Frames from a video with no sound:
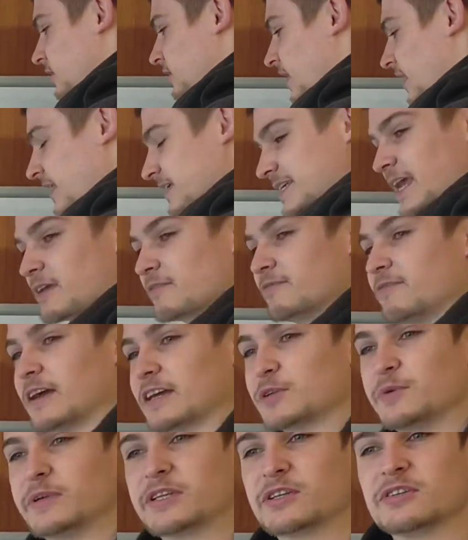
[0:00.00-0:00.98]
then the second
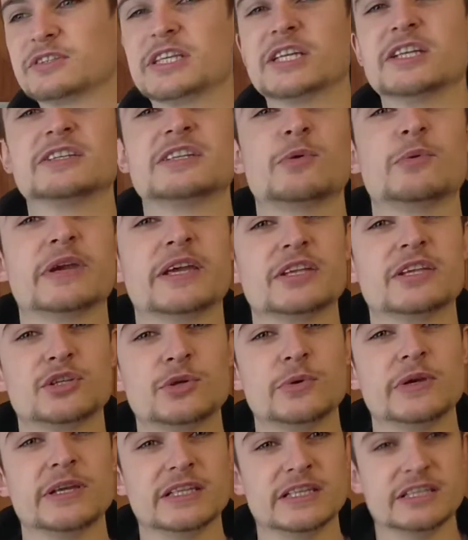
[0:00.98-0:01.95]
factor we need to consider is that we can
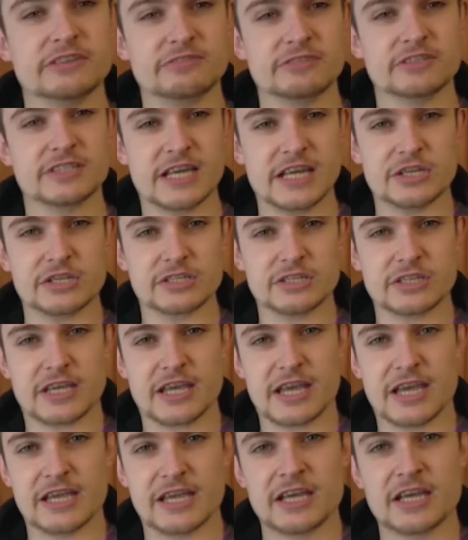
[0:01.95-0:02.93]
do it in different stages,
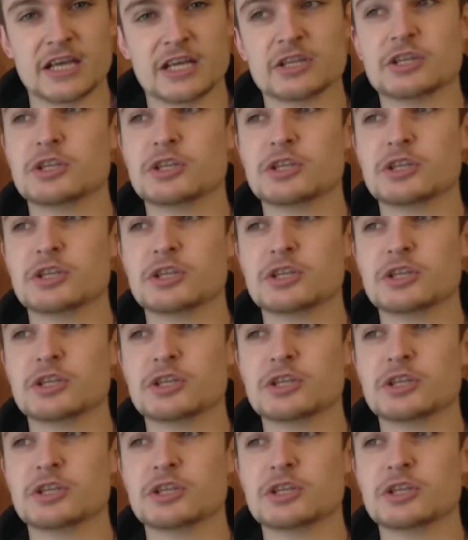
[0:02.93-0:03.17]
okay,